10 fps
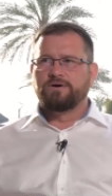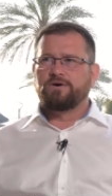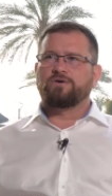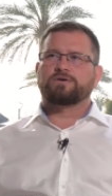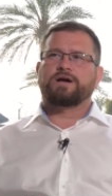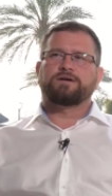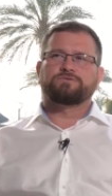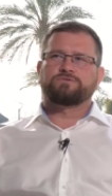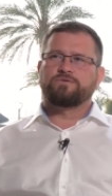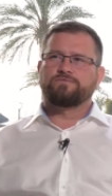all
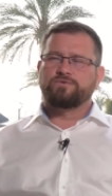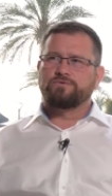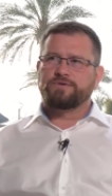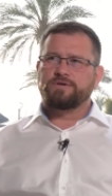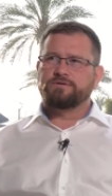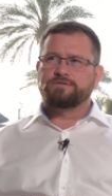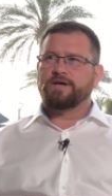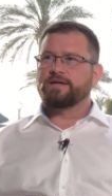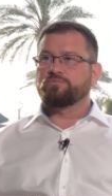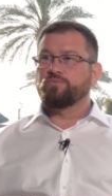kinds of new things
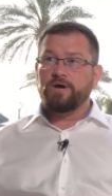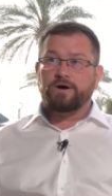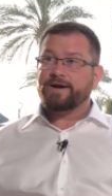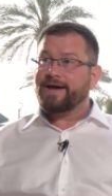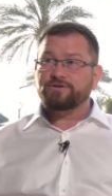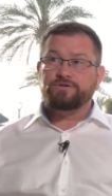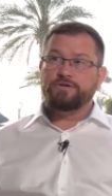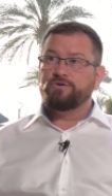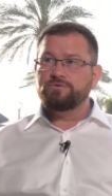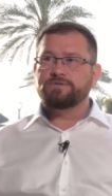that we are
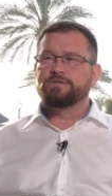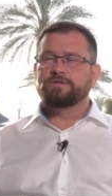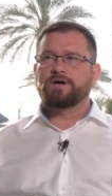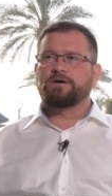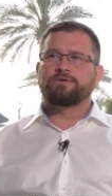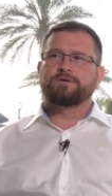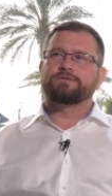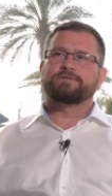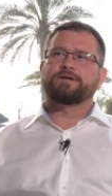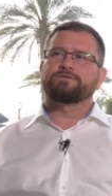actually using in
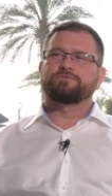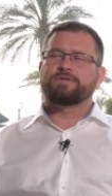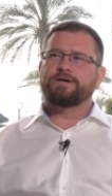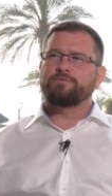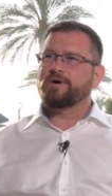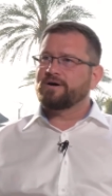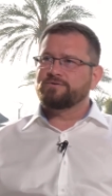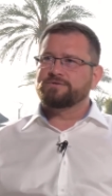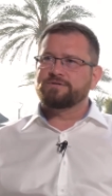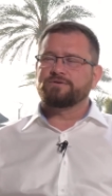our day-to-day. We are
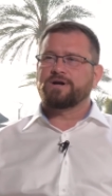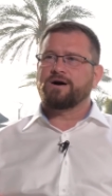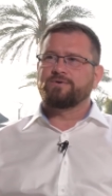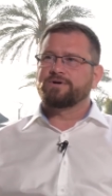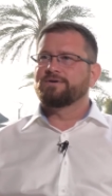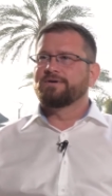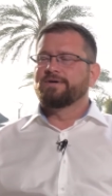using in our